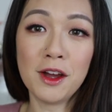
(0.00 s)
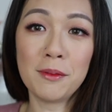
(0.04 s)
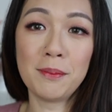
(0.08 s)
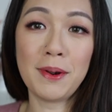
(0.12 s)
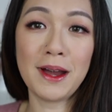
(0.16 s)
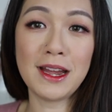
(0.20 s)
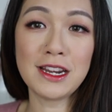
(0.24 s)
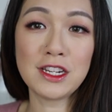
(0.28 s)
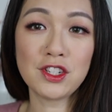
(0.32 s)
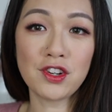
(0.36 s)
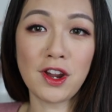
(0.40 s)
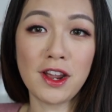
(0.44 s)

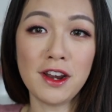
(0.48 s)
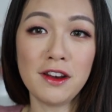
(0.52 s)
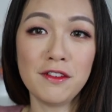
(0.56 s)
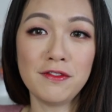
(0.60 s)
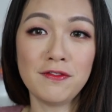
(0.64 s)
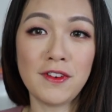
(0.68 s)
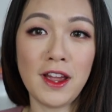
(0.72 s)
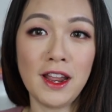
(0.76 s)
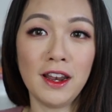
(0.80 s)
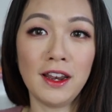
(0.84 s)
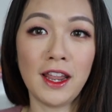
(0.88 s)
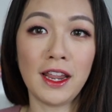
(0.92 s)
But I try to
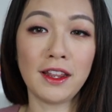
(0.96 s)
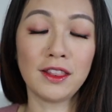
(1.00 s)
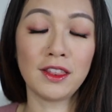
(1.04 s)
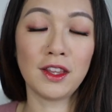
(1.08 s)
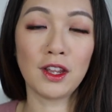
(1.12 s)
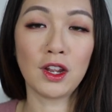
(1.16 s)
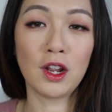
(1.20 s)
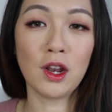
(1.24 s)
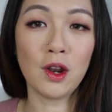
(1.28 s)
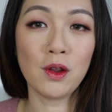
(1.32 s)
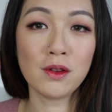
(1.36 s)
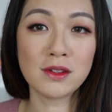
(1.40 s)
find like
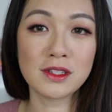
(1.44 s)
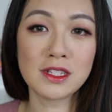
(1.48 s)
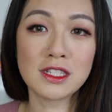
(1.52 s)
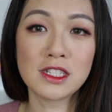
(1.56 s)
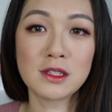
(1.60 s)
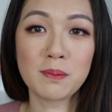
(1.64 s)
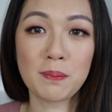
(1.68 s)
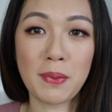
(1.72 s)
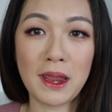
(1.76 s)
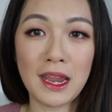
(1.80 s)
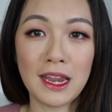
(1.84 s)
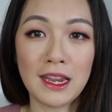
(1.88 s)
the
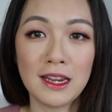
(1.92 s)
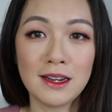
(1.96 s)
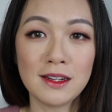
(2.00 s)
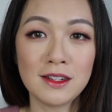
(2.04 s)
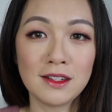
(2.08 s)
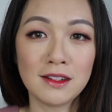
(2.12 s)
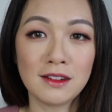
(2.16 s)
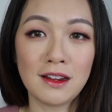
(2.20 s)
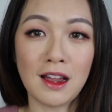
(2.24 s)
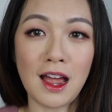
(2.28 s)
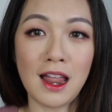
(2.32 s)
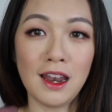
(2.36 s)
closest
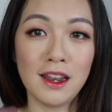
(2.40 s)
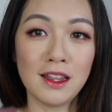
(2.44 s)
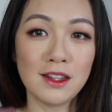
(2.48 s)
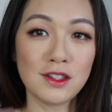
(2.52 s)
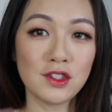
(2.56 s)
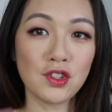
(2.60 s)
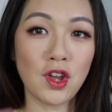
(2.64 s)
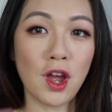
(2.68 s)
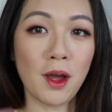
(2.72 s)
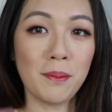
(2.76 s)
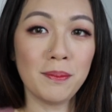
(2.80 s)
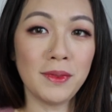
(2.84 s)
pink color
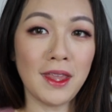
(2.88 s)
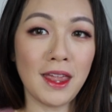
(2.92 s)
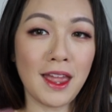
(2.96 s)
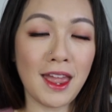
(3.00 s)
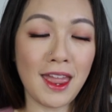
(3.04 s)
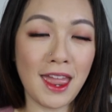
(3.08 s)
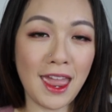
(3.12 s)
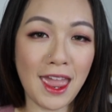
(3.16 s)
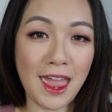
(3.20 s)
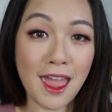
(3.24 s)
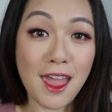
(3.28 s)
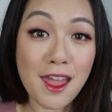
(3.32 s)
top that
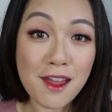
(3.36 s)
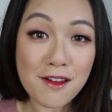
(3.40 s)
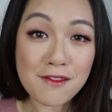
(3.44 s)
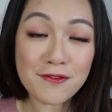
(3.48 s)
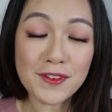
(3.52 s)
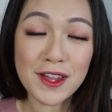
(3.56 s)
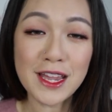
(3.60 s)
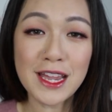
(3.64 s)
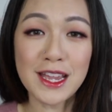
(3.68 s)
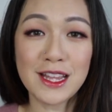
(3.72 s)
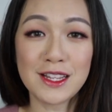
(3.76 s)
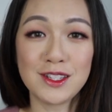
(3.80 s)
I
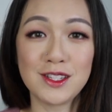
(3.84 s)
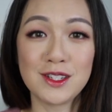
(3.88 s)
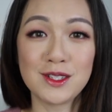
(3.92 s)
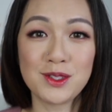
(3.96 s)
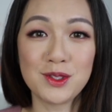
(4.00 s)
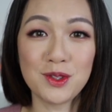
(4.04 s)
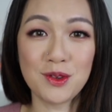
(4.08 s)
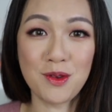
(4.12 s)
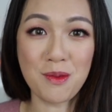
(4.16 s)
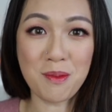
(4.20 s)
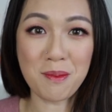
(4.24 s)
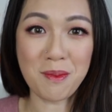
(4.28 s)
have
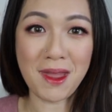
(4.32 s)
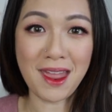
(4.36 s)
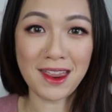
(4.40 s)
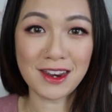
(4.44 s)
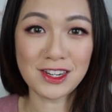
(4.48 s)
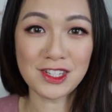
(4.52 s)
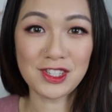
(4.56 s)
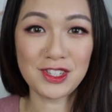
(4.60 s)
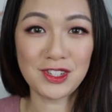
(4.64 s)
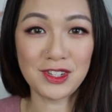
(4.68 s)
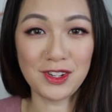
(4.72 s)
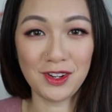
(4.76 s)
just to
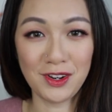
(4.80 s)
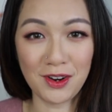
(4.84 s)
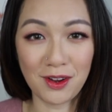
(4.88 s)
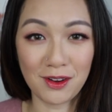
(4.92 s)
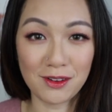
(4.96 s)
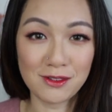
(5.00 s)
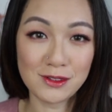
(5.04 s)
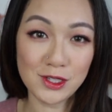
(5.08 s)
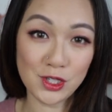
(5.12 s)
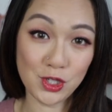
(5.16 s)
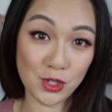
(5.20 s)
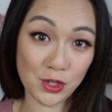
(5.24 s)
match, you
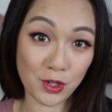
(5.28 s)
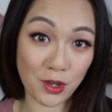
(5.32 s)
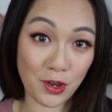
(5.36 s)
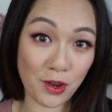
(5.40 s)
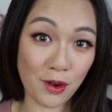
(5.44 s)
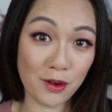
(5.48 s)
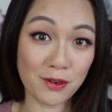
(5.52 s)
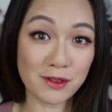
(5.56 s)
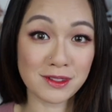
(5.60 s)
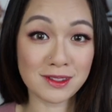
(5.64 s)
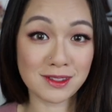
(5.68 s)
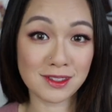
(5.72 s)
know,
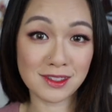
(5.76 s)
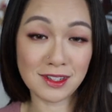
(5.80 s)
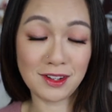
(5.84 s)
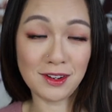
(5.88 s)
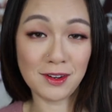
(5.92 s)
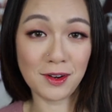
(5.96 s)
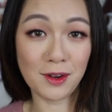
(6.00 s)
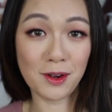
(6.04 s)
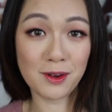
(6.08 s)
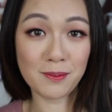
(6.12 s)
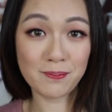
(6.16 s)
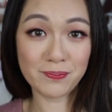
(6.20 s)
Kyung's, you
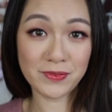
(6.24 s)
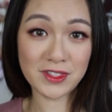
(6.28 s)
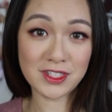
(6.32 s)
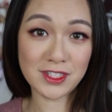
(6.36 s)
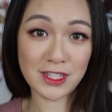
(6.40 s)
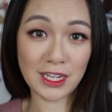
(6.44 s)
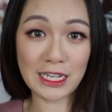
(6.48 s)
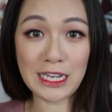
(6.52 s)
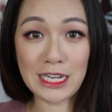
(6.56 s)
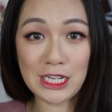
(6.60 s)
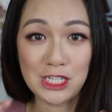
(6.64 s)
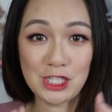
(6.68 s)
know,
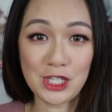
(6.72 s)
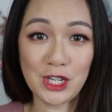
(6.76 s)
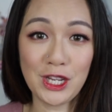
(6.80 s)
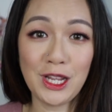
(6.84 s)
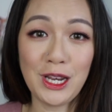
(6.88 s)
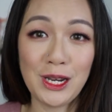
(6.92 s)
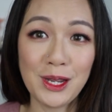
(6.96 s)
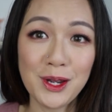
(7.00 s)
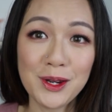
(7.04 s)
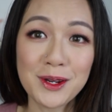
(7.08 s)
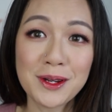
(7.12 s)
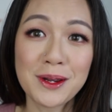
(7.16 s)
signature
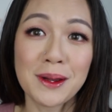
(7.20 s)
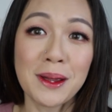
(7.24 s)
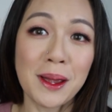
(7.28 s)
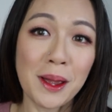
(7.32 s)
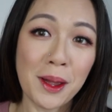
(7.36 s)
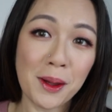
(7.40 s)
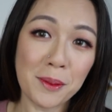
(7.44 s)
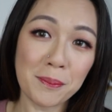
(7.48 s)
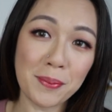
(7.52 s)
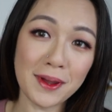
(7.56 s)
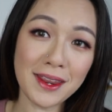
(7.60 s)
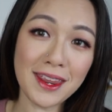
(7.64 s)
look.
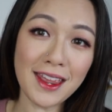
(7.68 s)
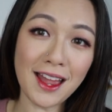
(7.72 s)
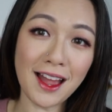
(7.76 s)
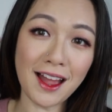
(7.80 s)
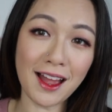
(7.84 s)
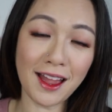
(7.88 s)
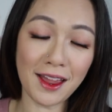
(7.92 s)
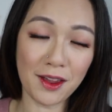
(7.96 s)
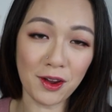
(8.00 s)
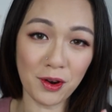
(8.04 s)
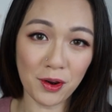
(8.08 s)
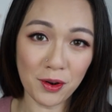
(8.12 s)
But yeah,
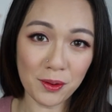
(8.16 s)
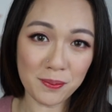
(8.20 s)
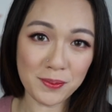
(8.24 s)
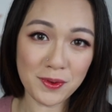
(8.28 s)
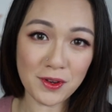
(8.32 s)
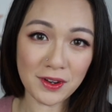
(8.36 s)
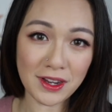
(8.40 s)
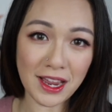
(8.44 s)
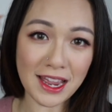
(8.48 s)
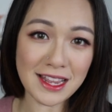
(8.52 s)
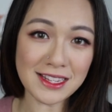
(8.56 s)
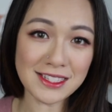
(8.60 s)
I hope
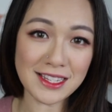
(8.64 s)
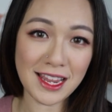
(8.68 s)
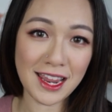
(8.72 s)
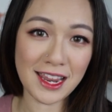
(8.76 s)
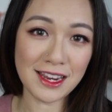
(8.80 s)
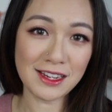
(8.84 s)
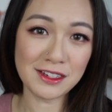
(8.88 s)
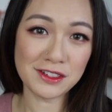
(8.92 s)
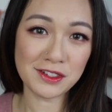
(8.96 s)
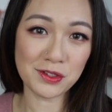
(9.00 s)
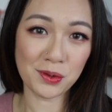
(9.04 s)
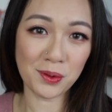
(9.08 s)
you guys
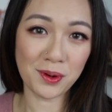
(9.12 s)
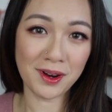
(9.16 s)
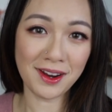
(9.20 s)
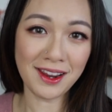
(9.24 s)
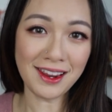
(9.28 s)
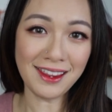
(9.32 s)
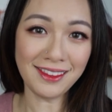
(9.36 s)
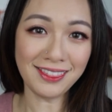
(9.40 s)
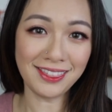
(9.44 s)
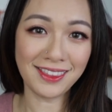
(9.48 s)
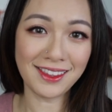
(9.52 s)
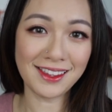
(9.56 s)

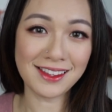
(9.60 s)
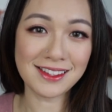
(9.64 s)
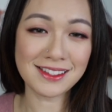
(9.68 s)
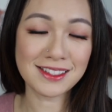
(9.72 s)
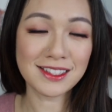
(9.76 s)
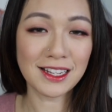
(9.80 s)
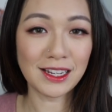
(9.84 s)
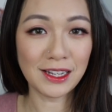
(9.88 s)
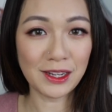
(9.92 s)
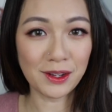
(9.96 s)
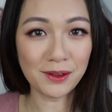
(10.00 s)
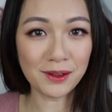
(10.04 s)
enjoy
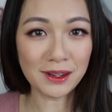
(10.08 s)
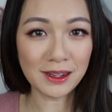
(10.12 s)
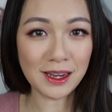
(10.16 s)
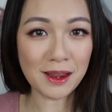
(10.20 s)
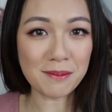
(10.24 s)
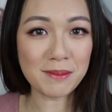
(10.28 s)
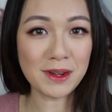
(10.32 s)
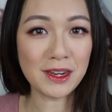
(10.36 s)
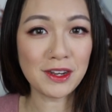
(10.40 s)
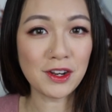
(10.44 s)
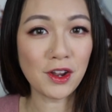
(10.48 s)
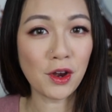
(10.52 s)
this look.
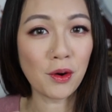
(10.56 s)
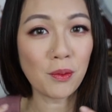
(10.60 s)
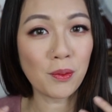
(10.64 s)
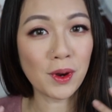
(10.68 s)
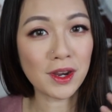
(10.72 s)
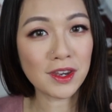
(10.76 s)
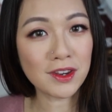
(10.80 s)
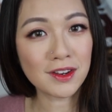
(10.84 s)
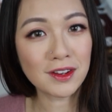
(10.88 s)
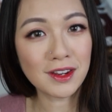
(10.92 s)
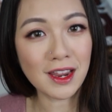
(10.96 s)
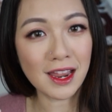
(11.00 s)
Let me know
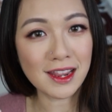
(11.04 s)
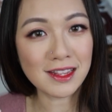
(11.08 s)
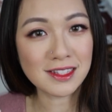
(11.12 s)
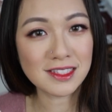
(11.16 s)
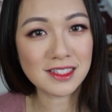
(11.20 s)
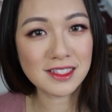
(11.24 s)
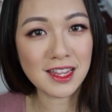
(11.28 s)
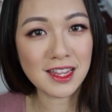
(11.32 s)
what you guys